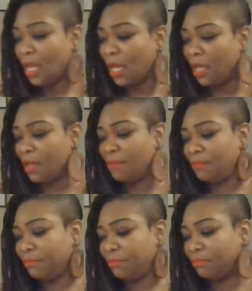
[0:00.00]

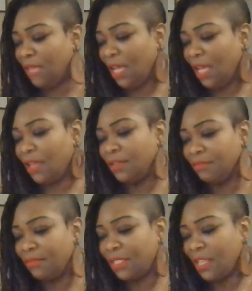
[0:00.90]
Yeah,
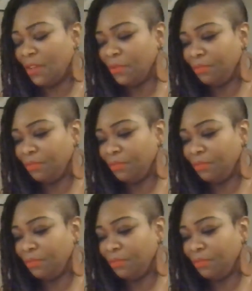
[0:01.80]
so